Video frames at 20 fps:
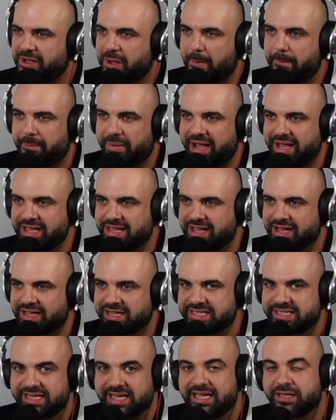my
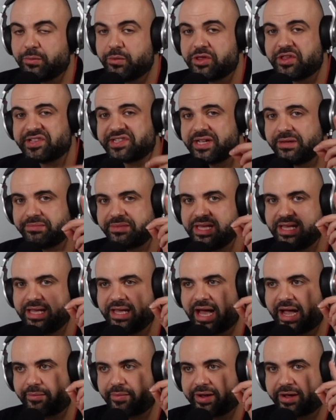set, which is something
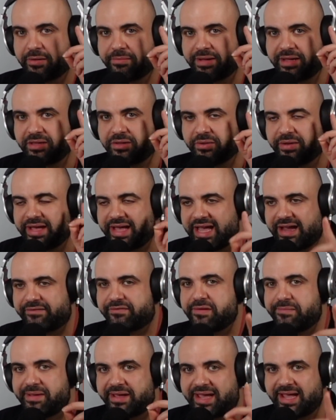I recommend to
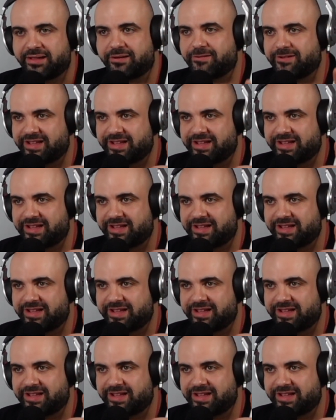every beginner